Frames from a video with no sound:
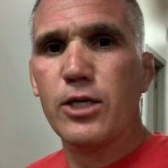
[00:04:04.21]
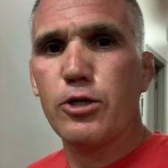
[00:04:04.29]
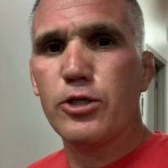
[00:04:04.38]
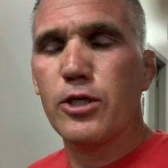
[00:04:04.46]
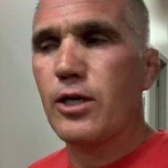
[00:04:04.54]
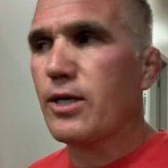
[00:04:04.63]
You
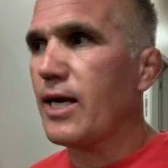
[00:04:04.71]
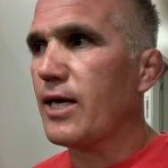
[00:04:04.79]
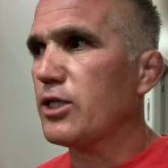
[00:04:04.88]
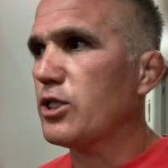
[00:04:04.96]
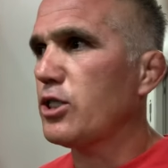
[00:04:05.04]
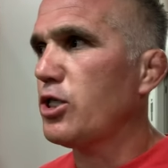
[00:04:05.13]
should look like
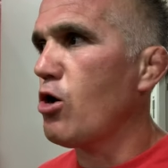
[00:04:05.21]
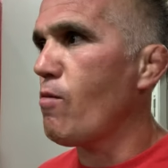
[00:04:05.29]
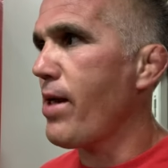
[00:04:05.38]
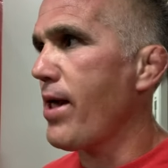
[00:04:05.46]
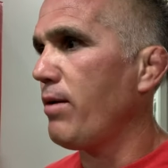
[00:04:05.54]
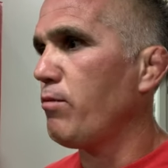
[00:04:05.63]
a
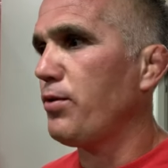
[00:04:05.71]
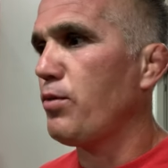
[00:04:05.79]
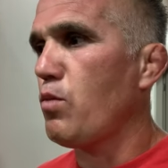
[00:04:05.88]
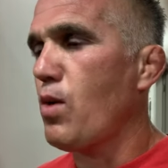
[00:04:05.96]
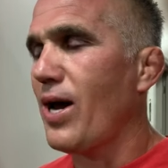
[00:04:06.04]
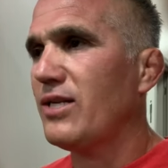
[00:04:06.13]
snowman with
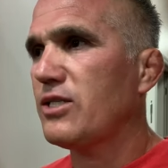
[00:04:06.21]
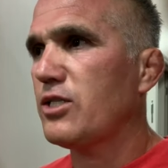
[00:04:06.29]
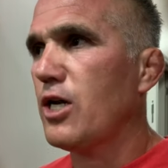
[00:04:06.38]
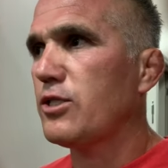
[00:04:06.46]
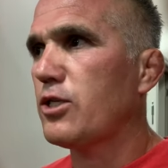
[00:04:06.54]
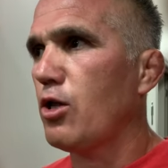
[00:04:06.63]
white
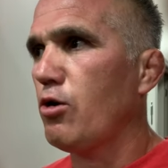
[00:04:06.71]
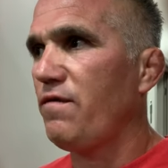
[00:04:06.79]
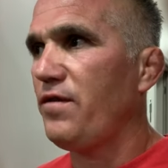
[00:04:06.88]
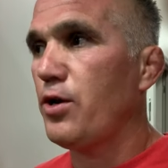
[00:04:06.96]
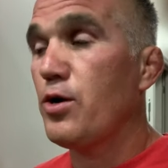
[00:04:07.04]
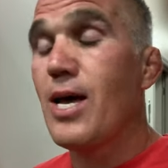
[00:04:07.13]
suds all over
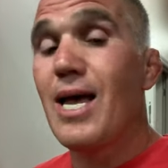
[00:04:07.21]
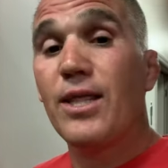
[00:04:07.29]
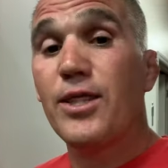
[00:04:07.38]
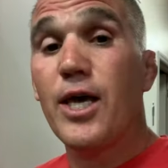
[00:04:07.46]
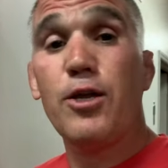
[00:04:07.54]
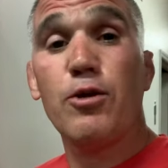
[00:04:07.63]
you.
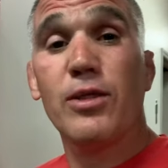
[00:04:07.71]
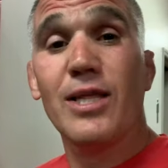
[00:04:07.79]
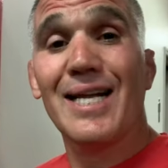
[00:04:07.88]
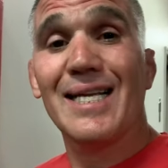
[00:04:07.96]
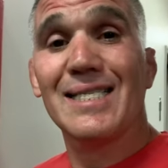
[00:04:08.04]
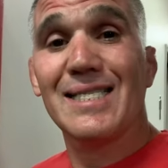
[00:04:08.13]
Then you
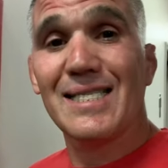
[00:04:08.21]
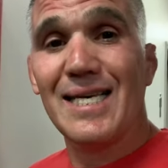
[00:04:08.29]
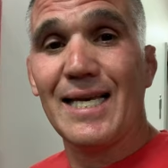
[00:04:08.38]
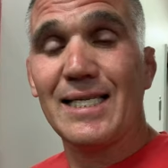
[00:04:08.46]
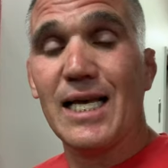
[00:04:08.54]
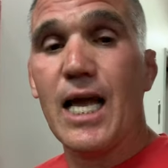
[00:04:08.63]
let it
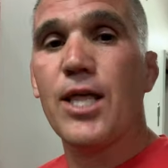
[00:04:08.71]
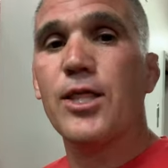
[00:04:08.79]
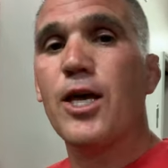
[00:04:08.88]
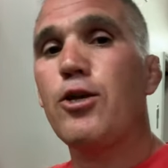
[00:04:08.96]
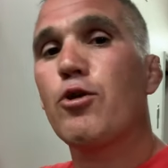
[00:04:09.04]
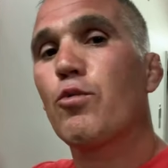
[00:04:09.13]
sit and
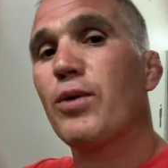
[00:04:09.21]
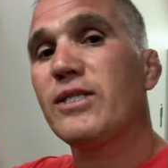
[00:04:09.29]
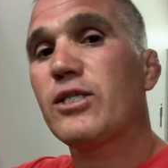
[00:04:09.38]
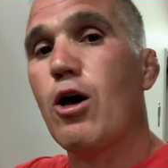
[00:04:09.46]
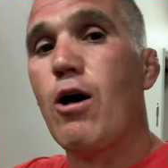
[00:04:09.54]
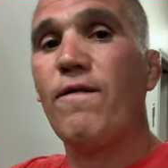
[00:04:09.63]
then you
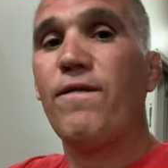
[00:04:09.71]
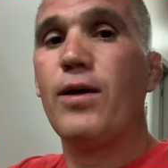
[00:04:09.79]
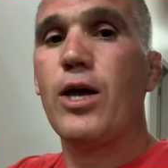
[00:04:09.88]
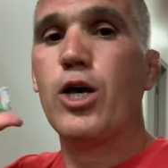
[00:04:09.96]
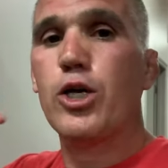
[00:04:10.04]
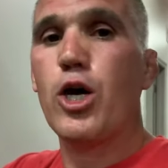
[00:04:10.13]
rinse off,
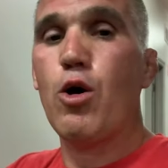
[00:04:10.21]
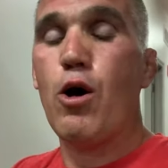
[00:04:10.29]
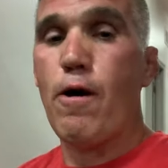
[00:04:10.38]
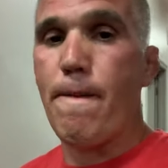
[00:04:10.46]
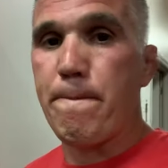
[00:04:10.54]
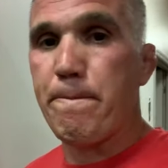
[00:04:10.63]
go
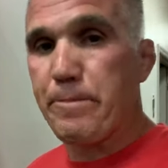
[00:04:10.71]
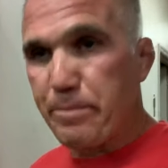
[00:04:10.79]
home.